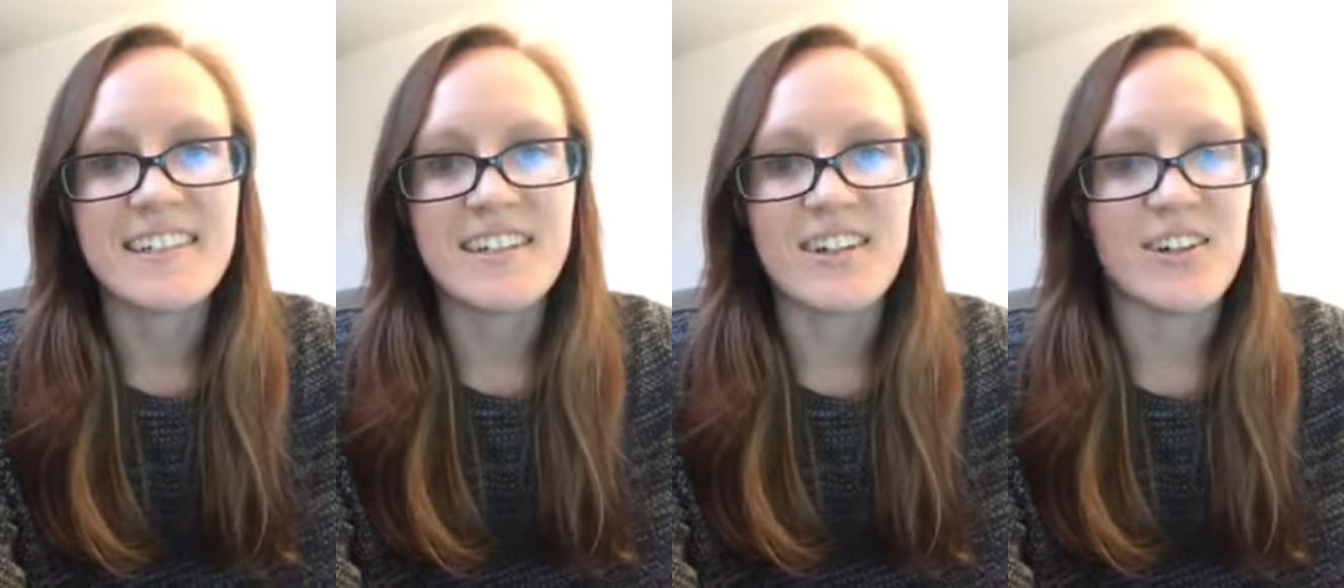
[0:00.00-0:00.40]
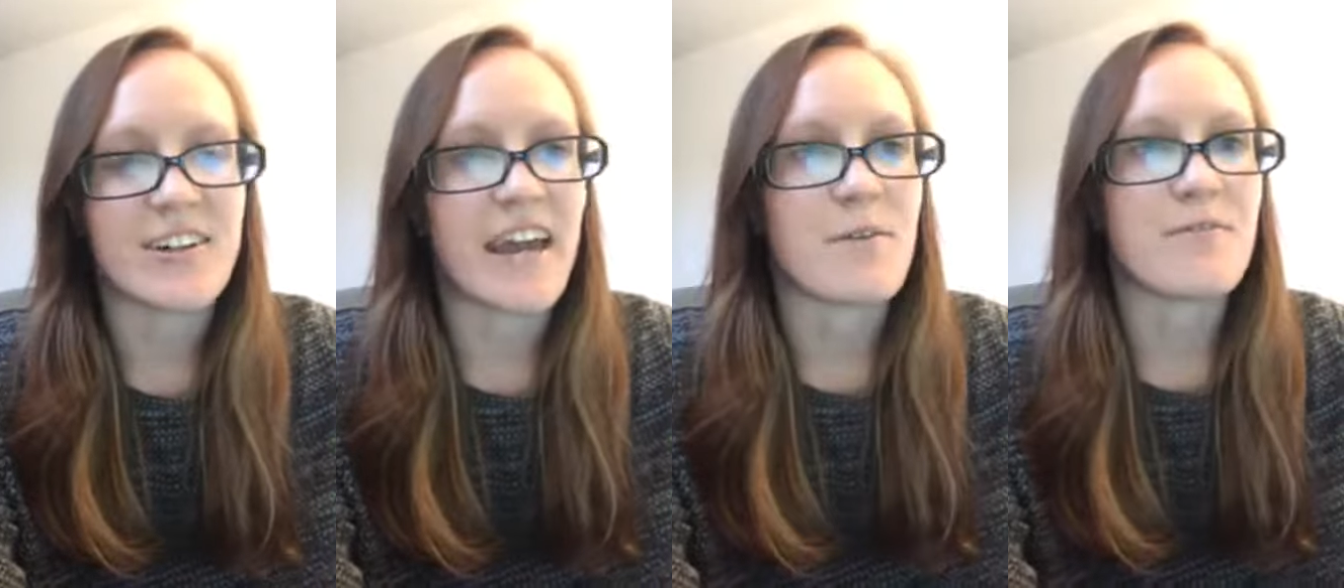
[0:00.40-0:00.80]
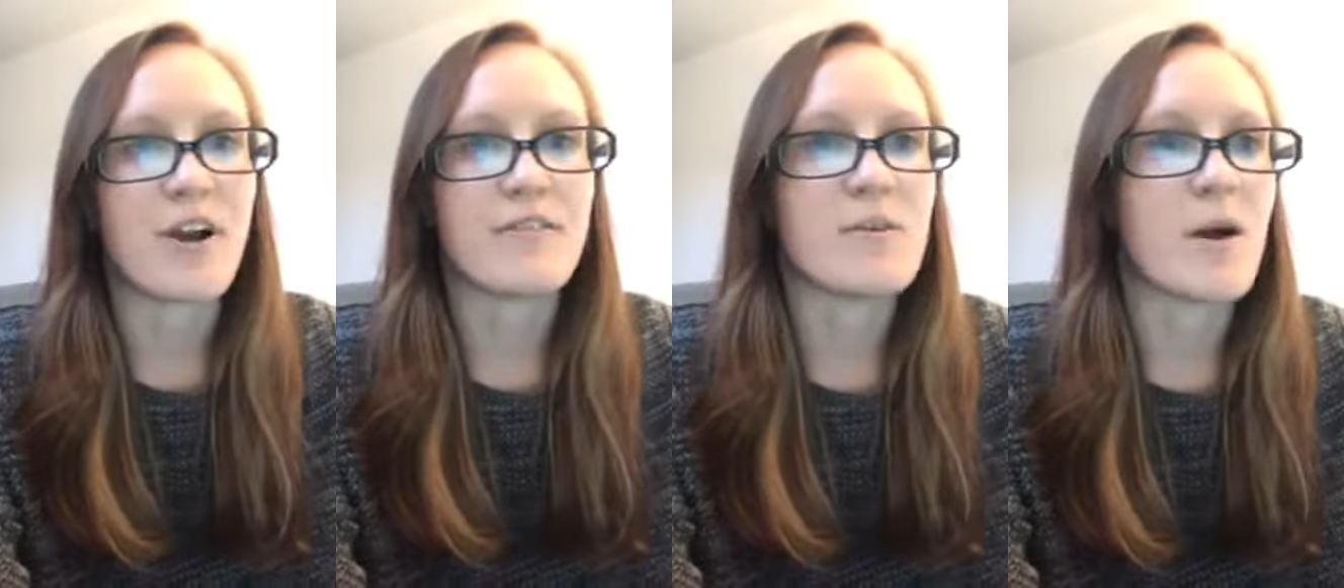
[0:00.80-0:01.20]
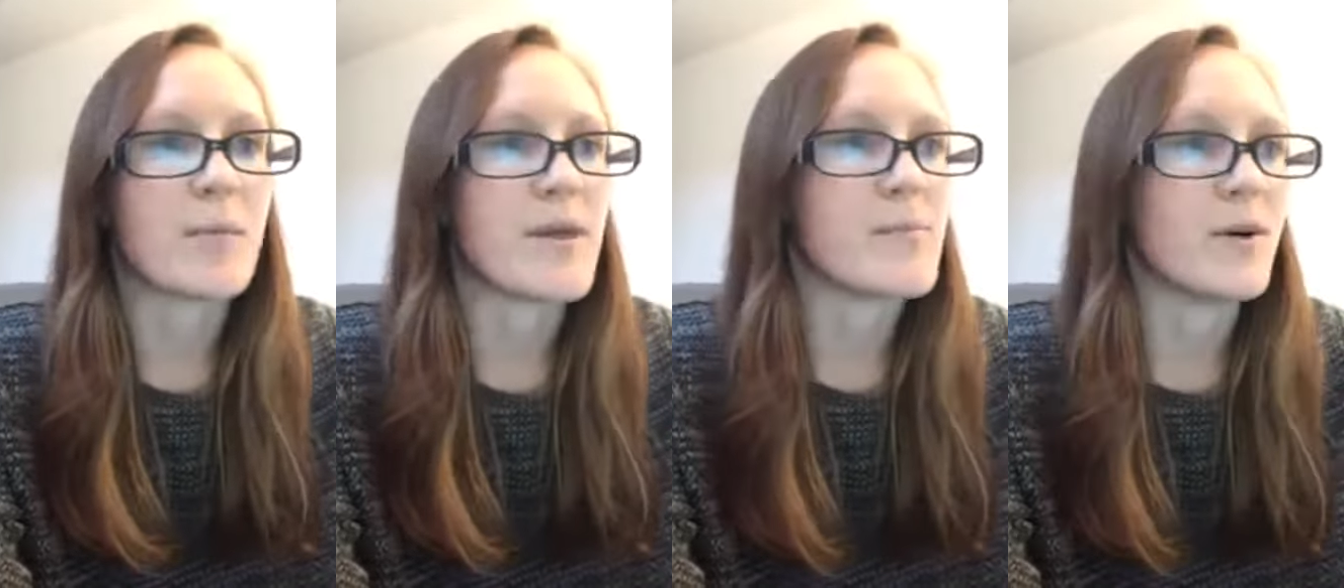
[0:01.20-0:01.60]
Okay, we've got a few more
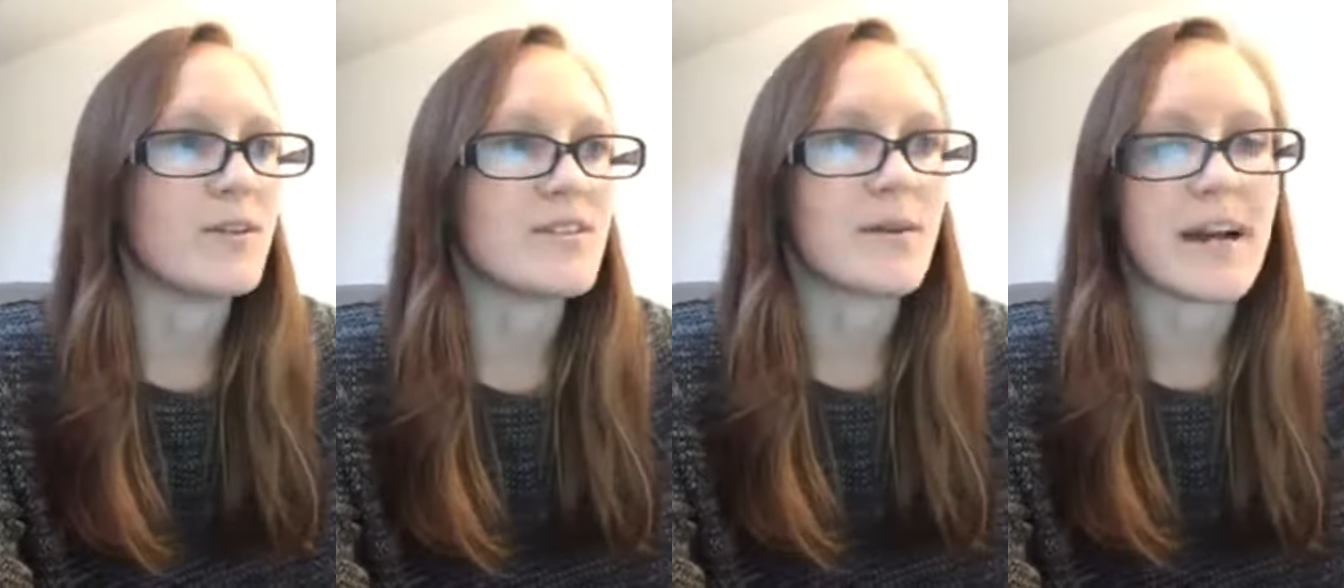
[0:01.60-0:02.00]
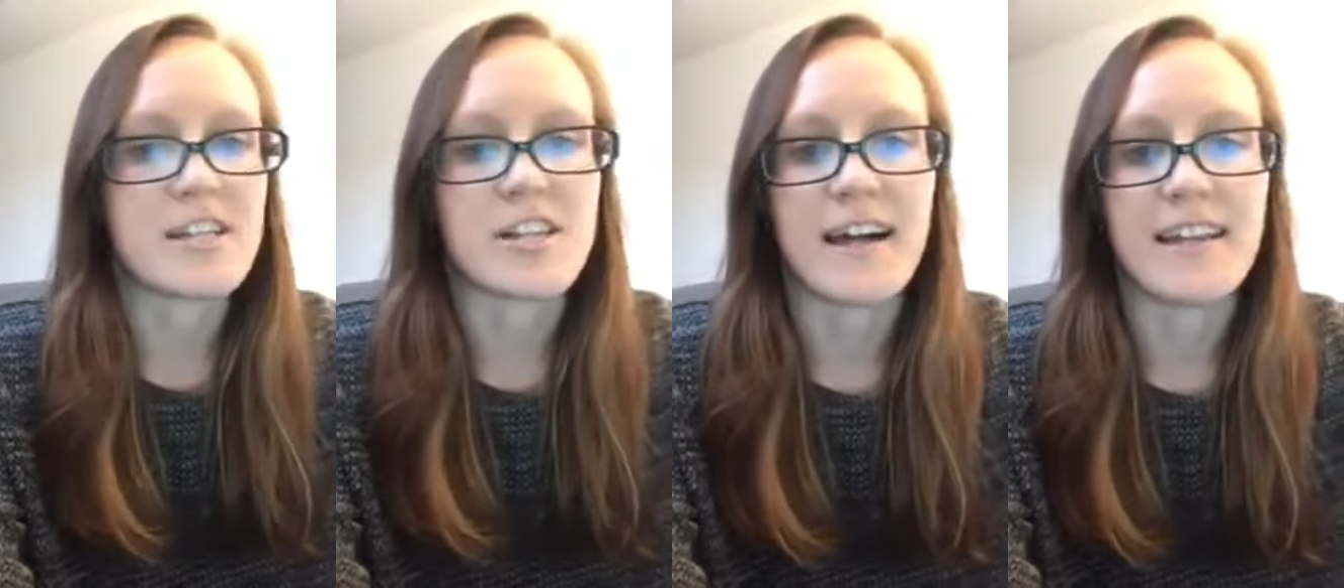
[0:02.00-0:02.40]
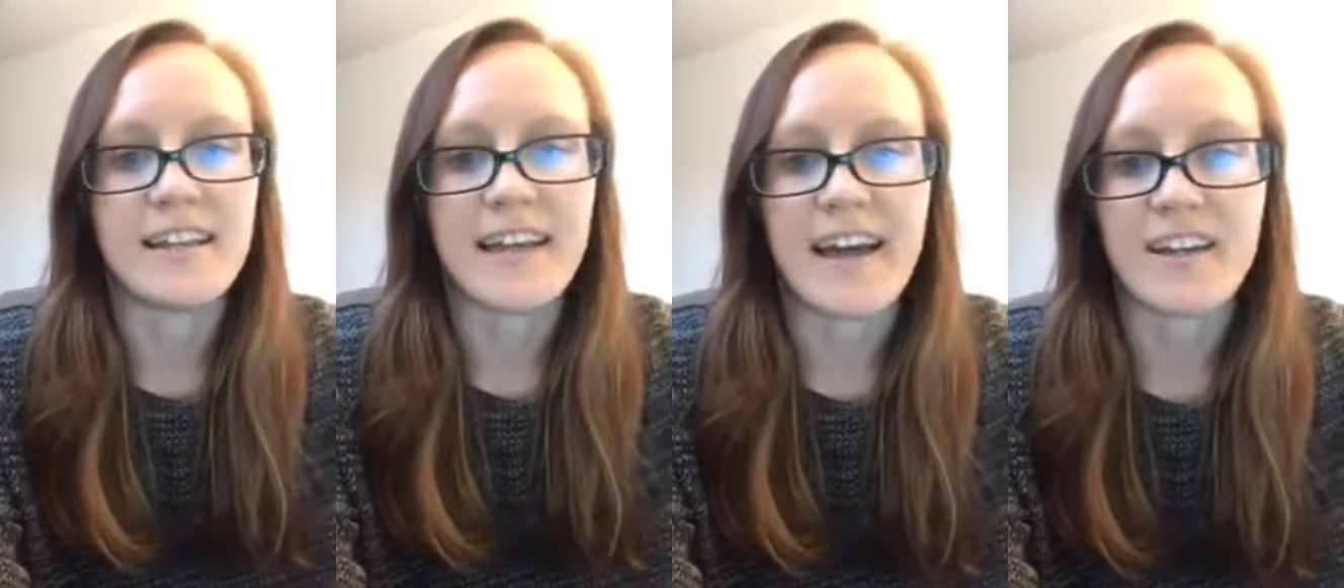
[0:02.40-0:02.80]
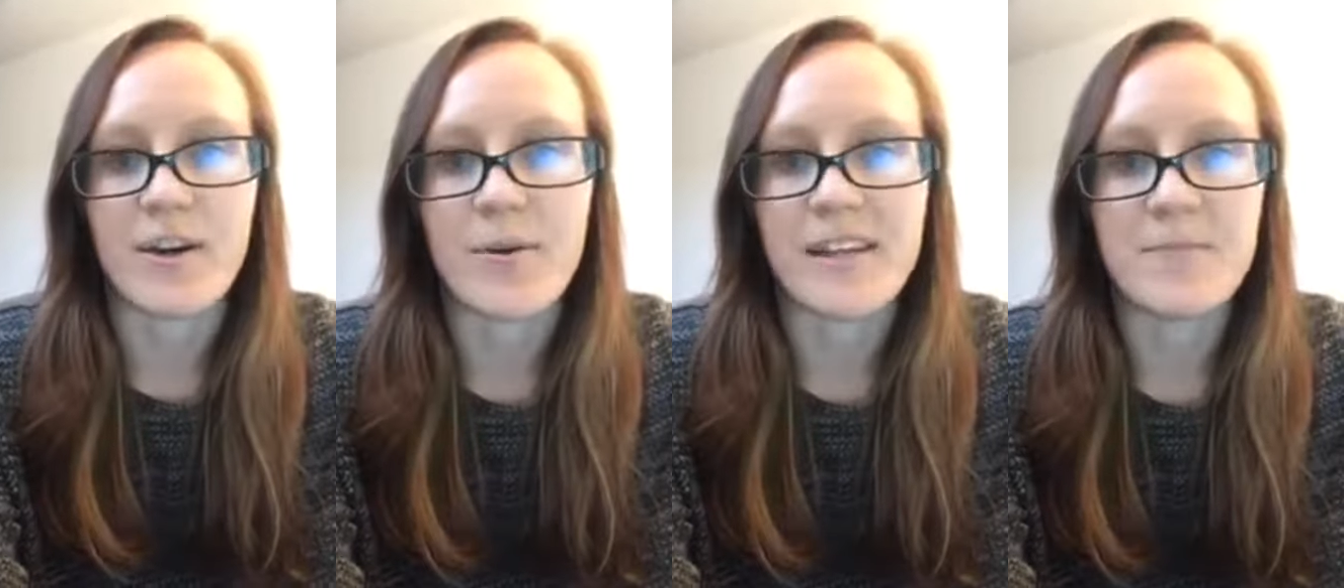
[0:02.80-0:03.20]
people, so I shall get
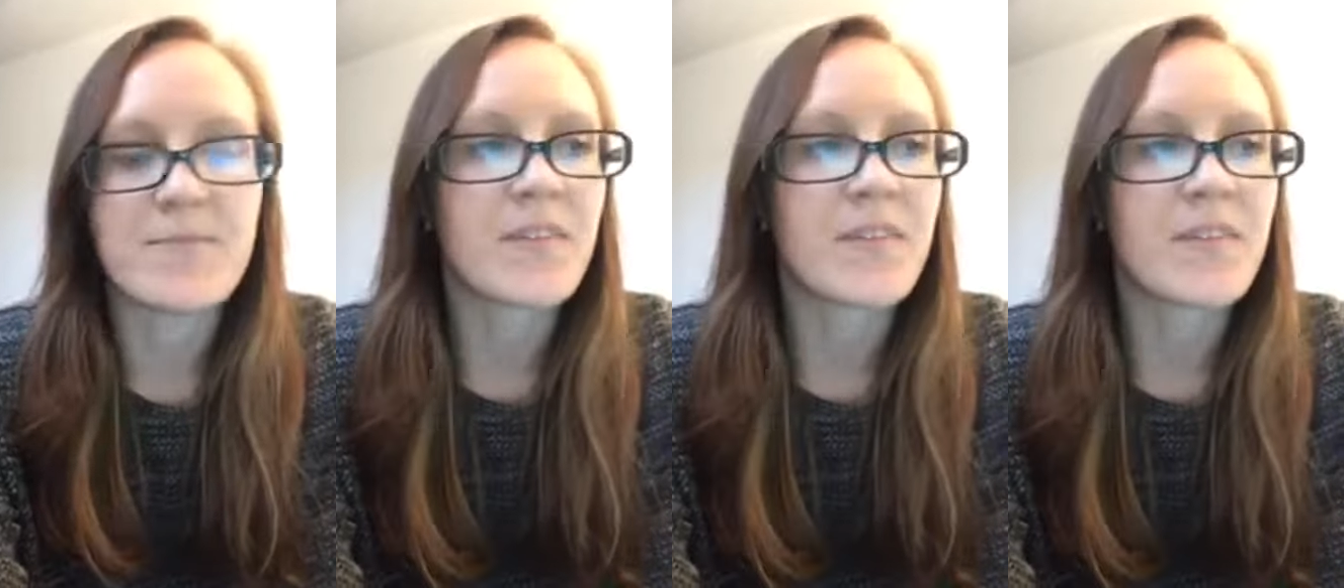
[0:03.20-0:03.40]
going.